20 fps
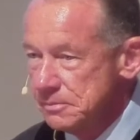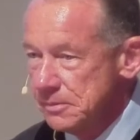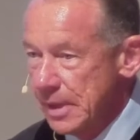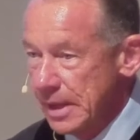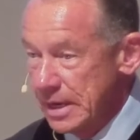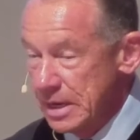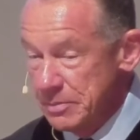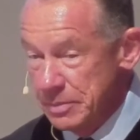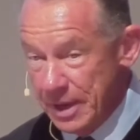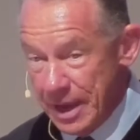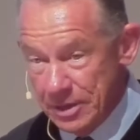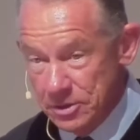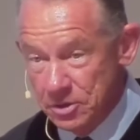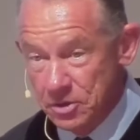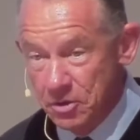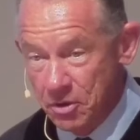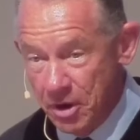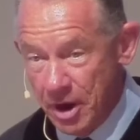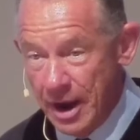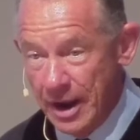and he began to
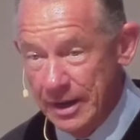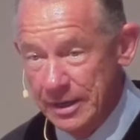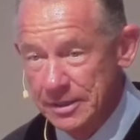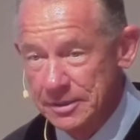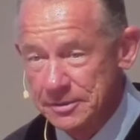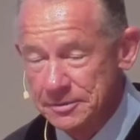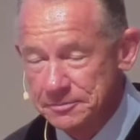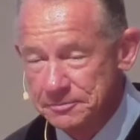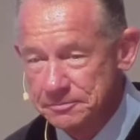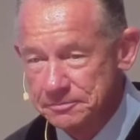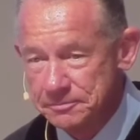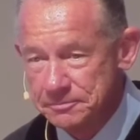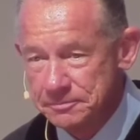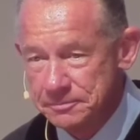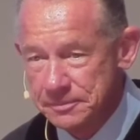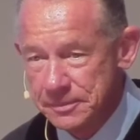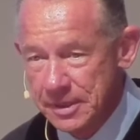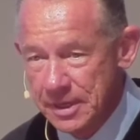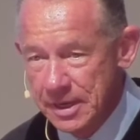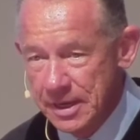cry.
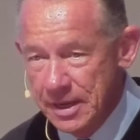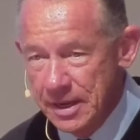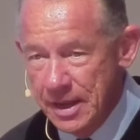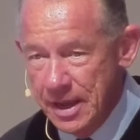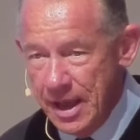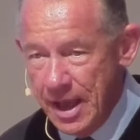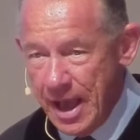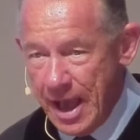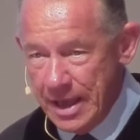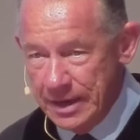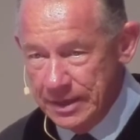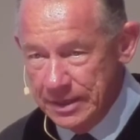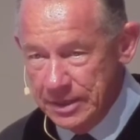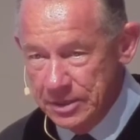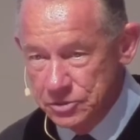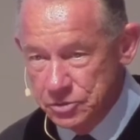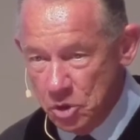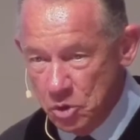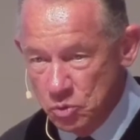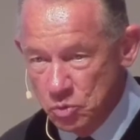And in
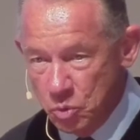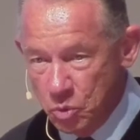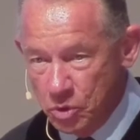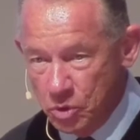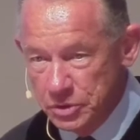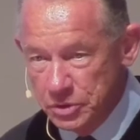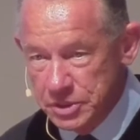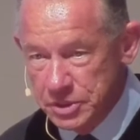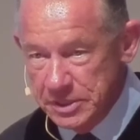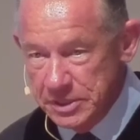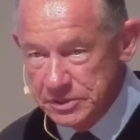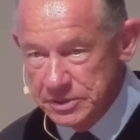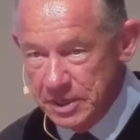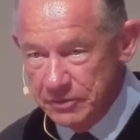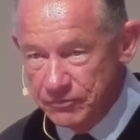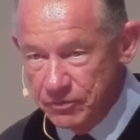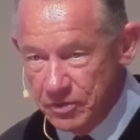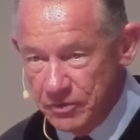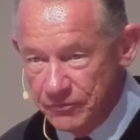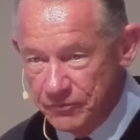his own words, he said,
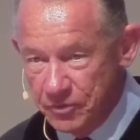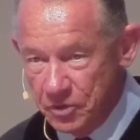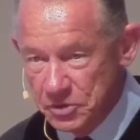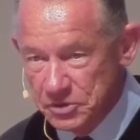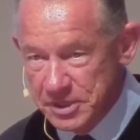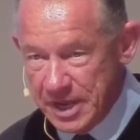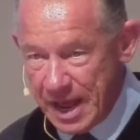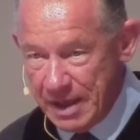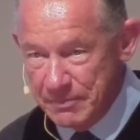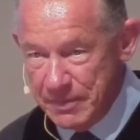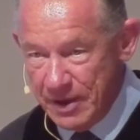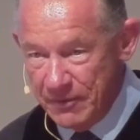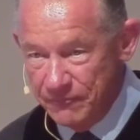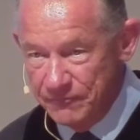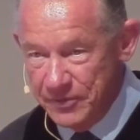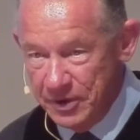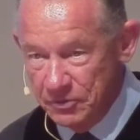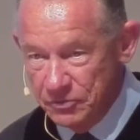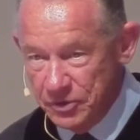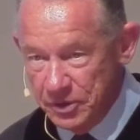"For the first time, I
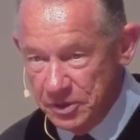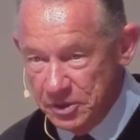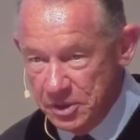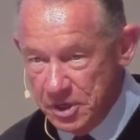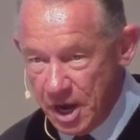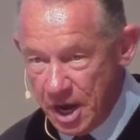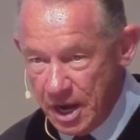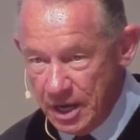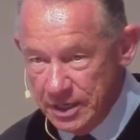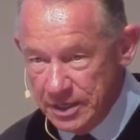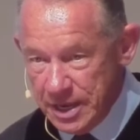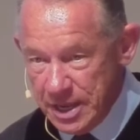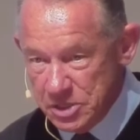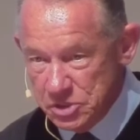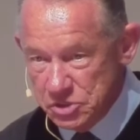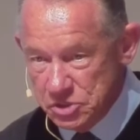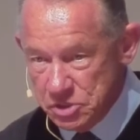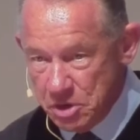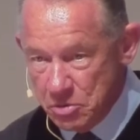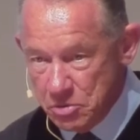felt that God has
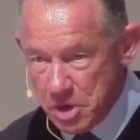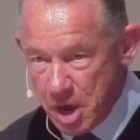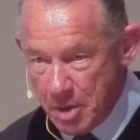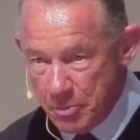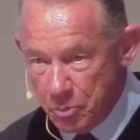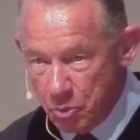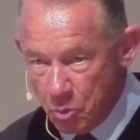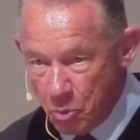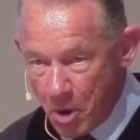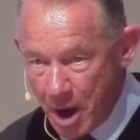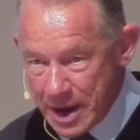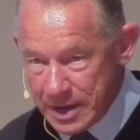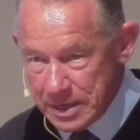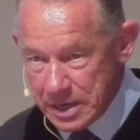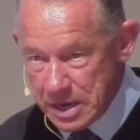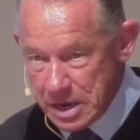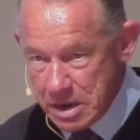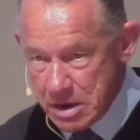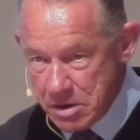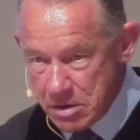shown up right
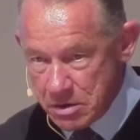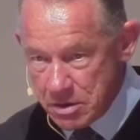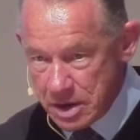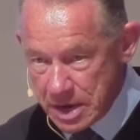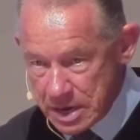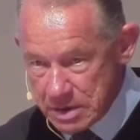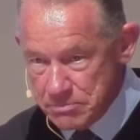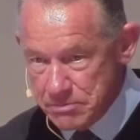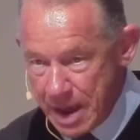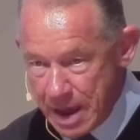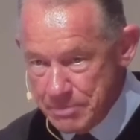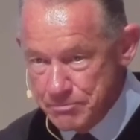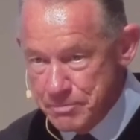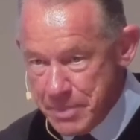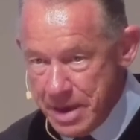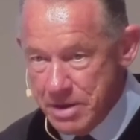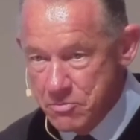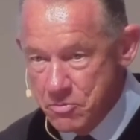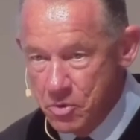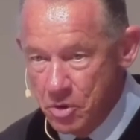here in my
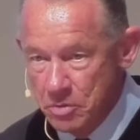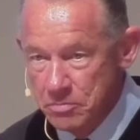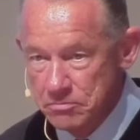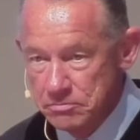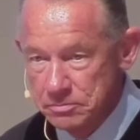bedroom.